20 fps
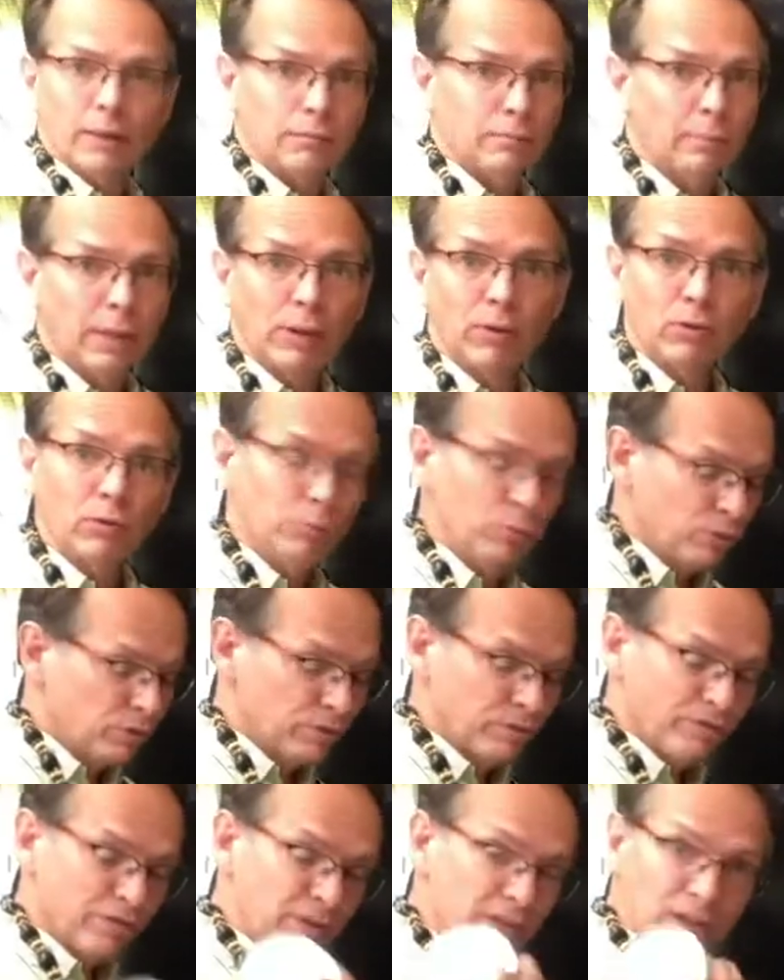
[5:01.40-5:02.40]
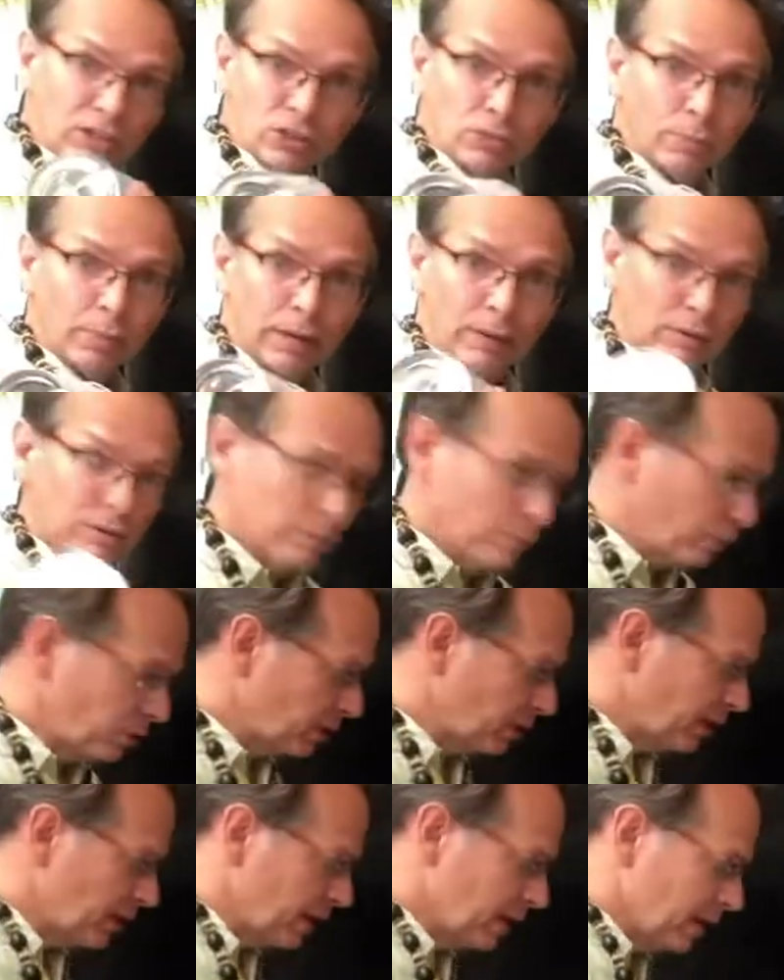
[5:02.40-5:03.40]
Pound them with your fist, pound them with a
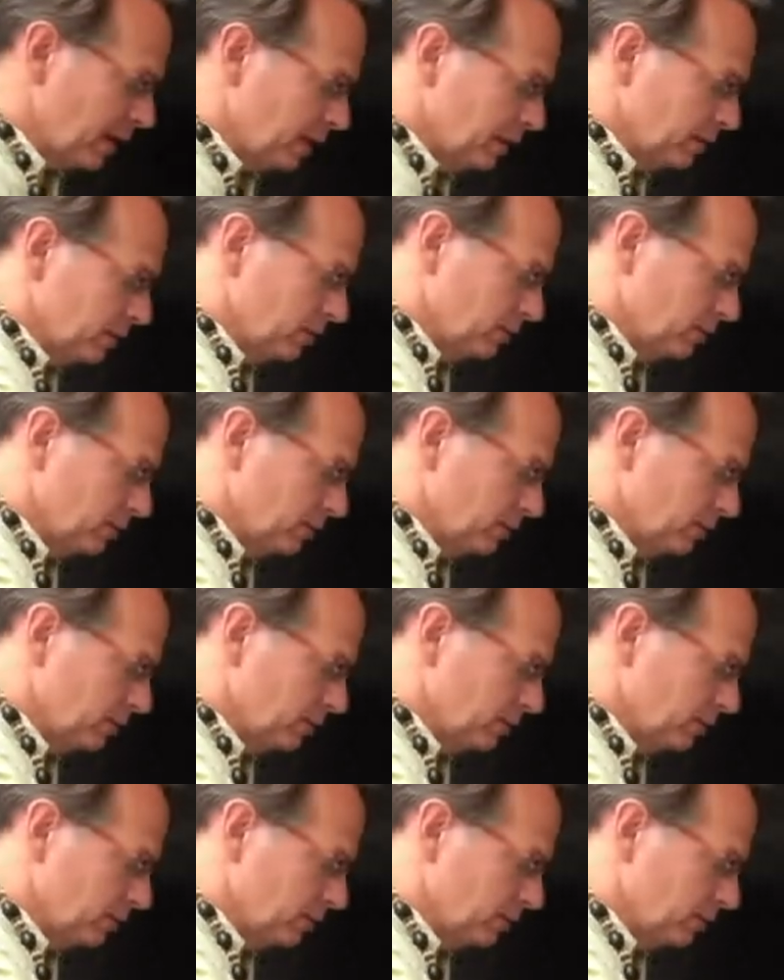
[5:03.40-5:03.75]
can.